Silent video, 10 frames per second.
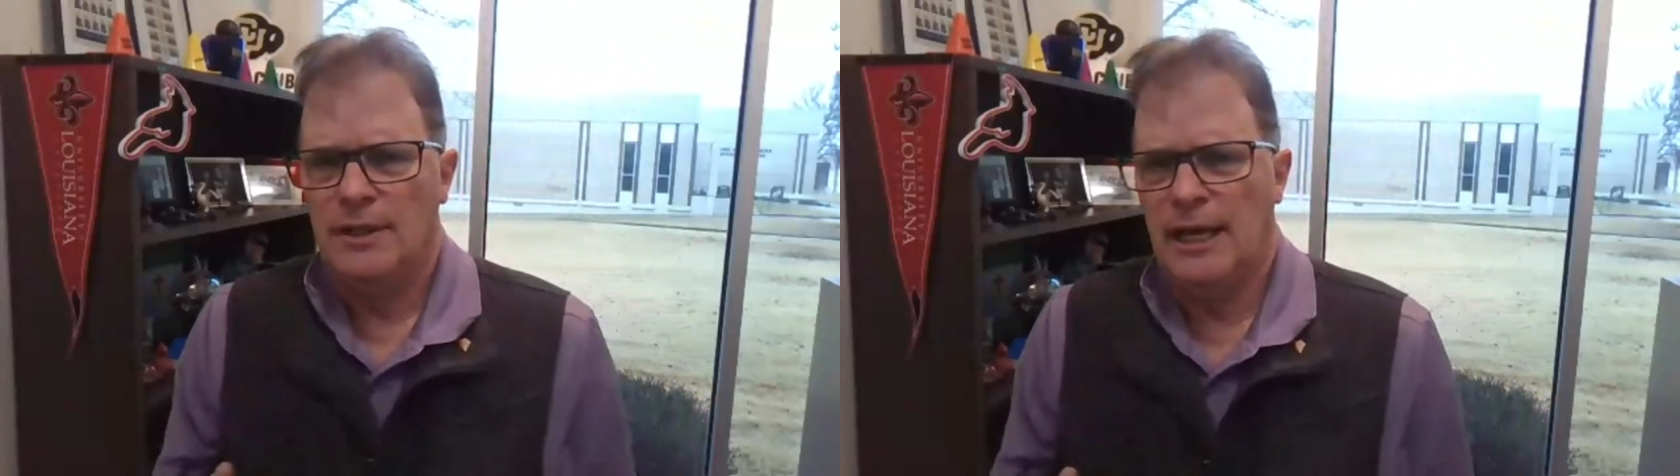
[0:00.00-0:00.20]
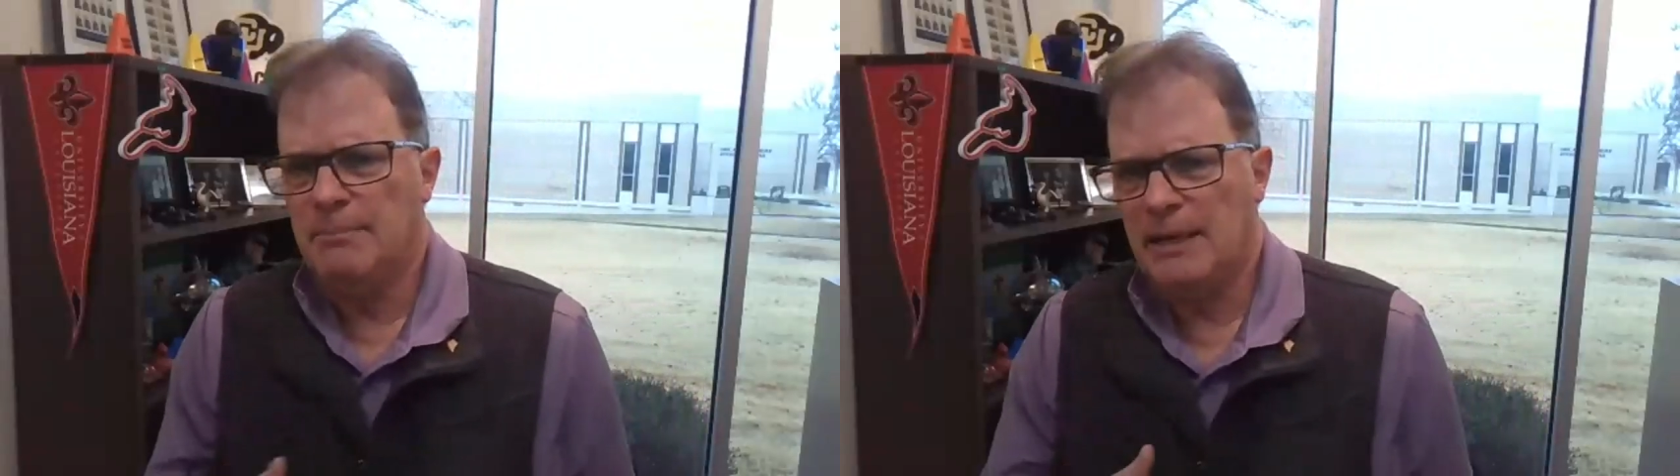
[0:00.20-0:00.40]

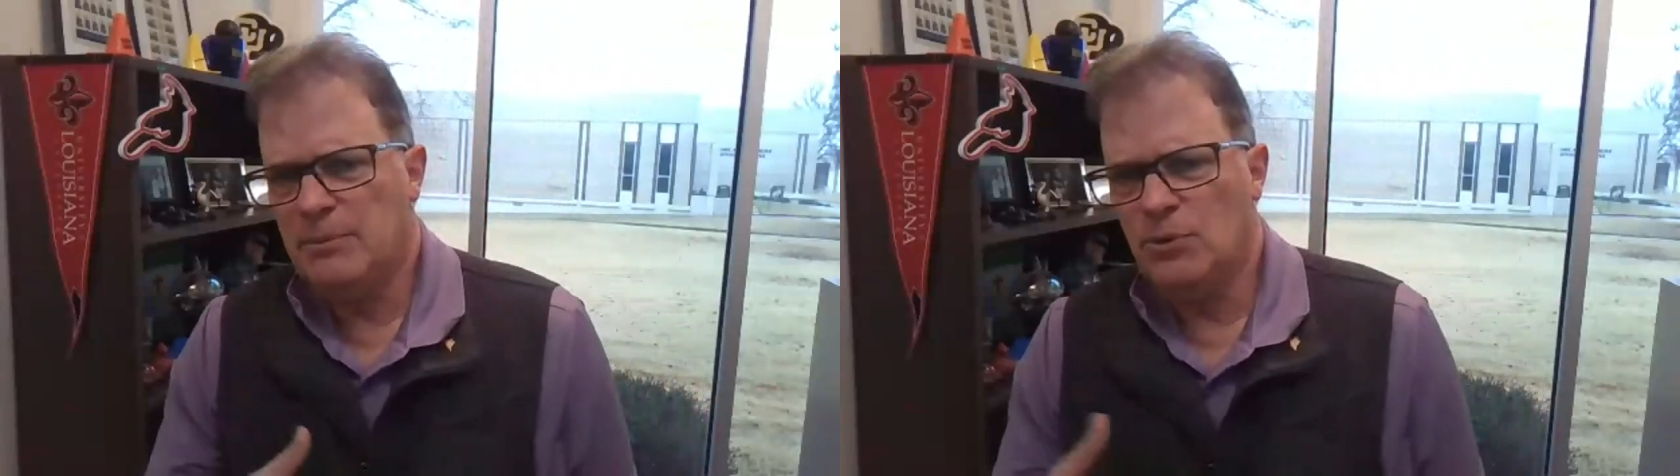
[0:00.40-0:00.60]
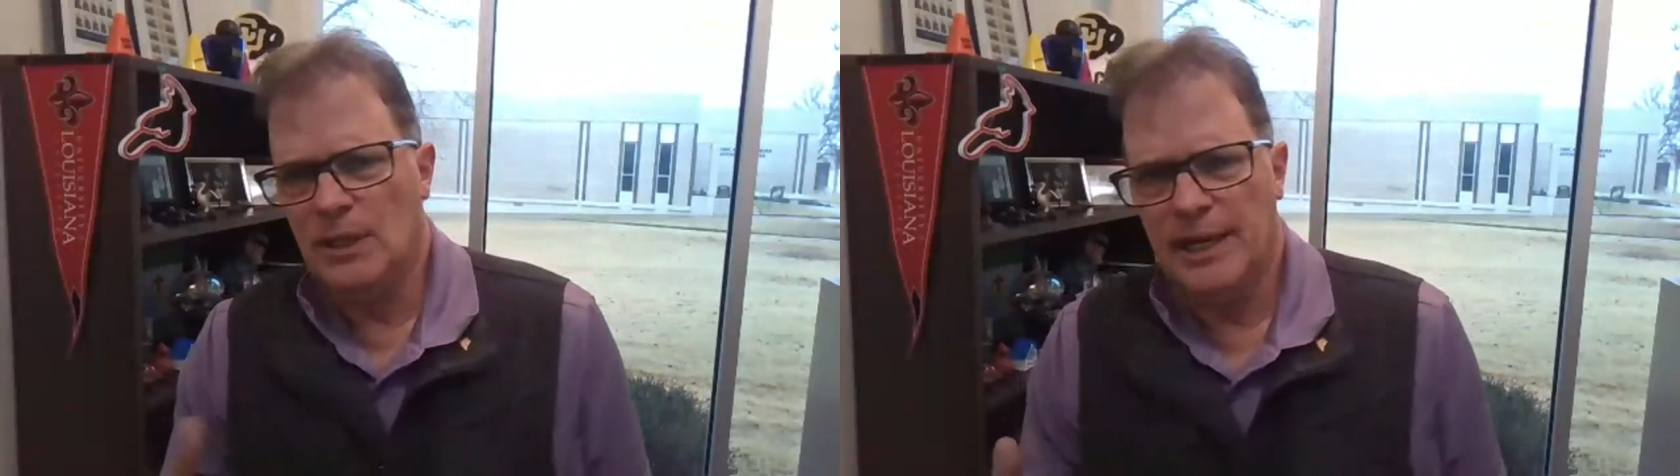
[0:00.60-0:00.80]
that may
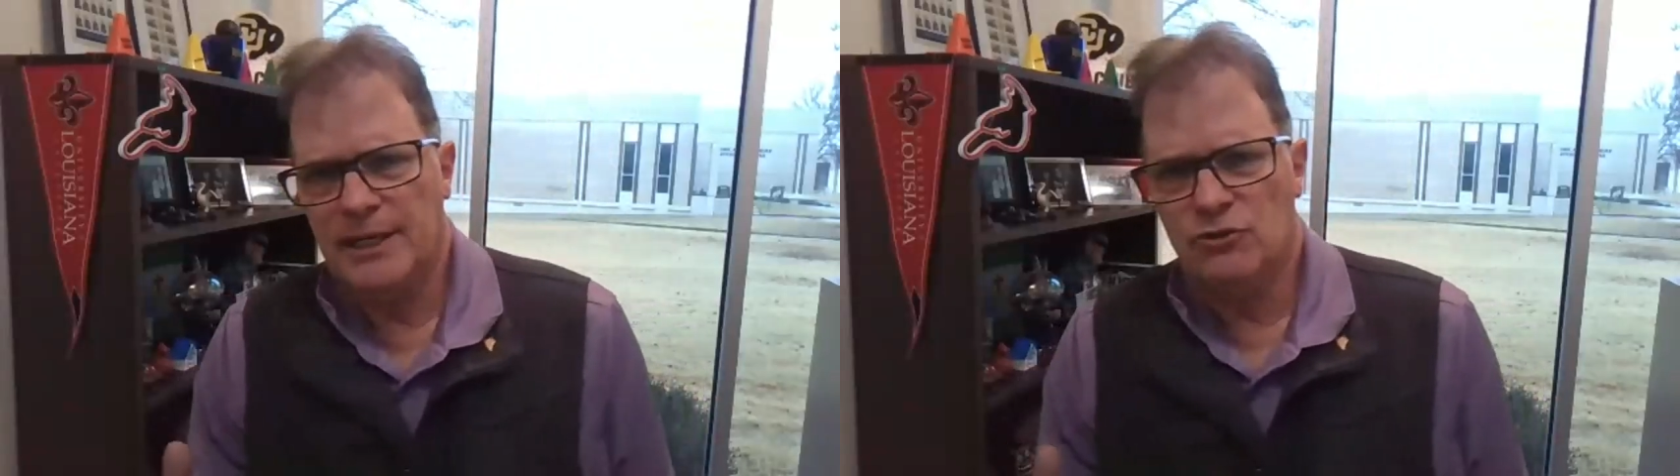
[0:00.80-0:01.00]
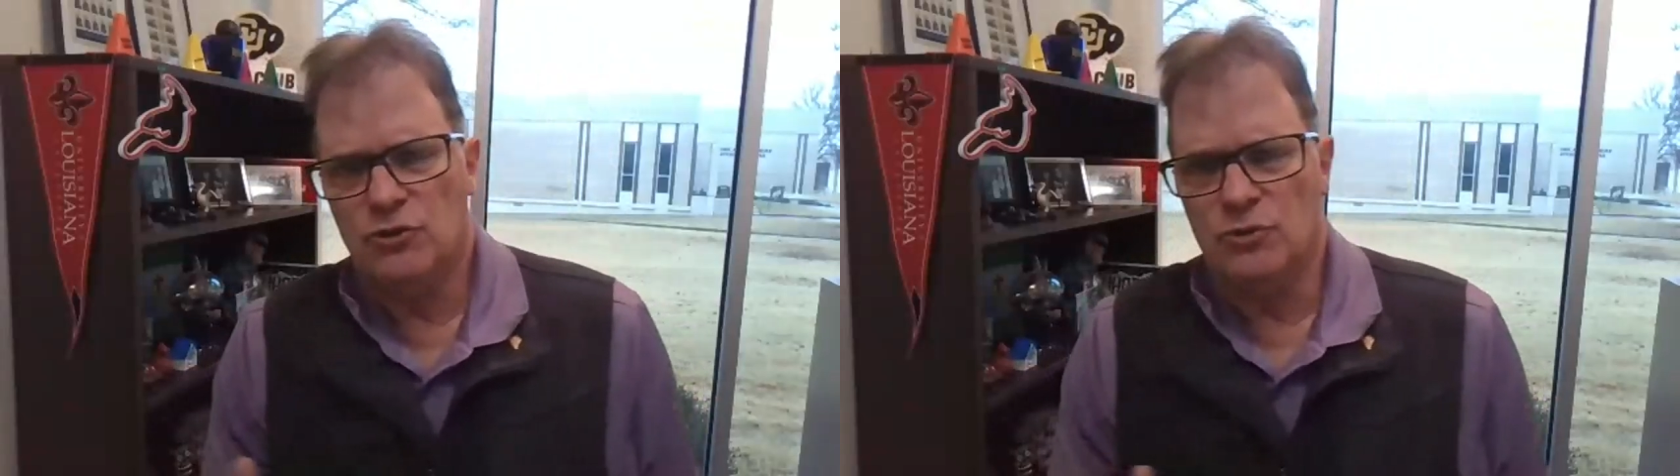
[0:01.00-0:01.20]
be
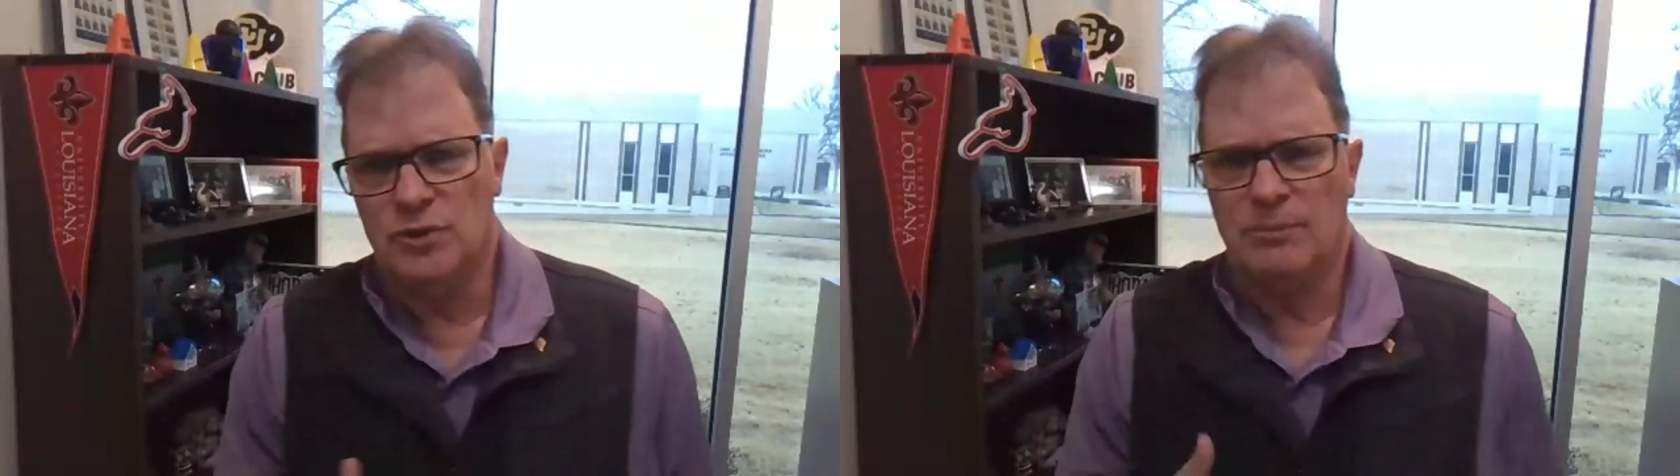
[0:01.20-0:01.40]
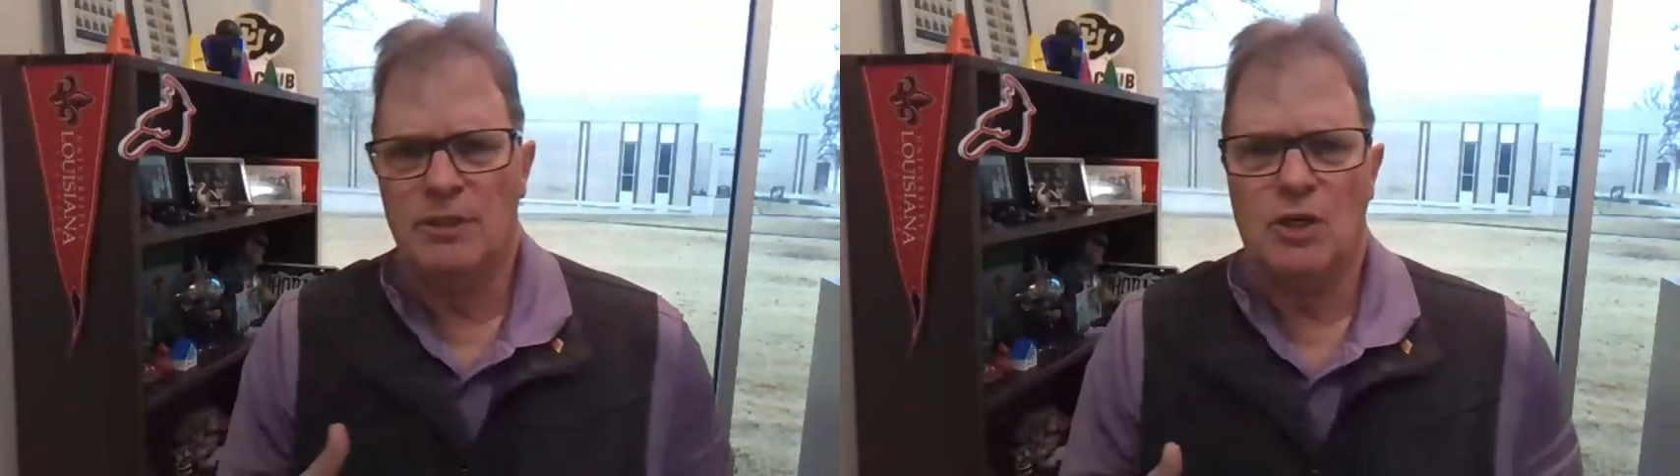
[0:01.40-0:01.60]
related to
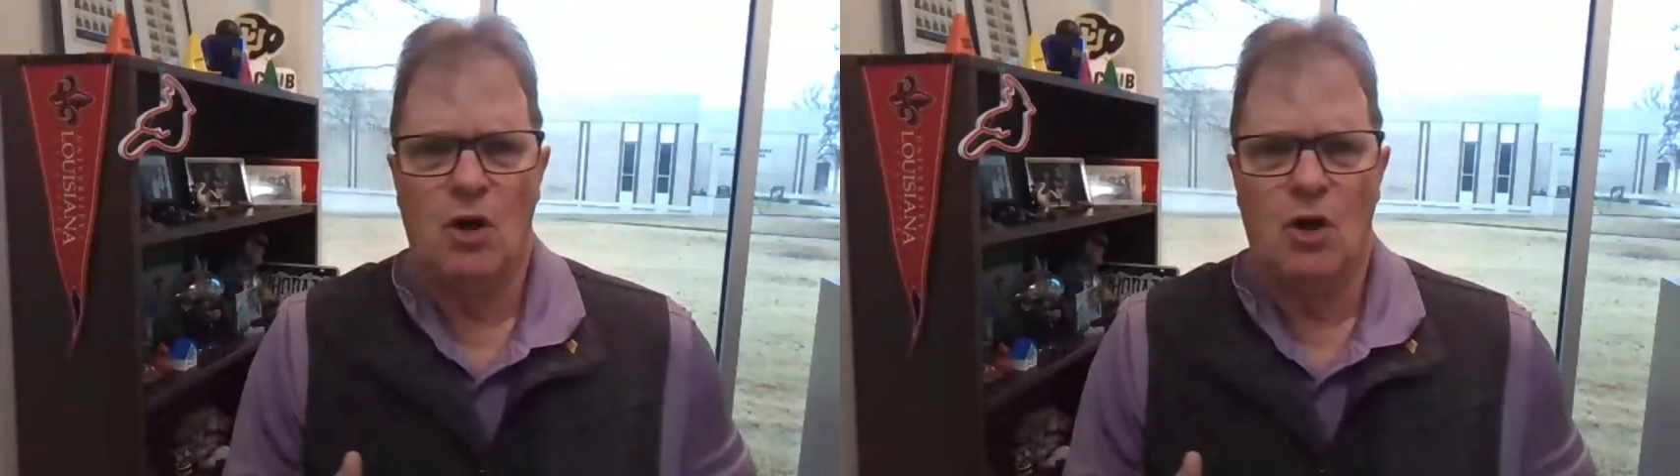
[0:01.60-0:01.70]
something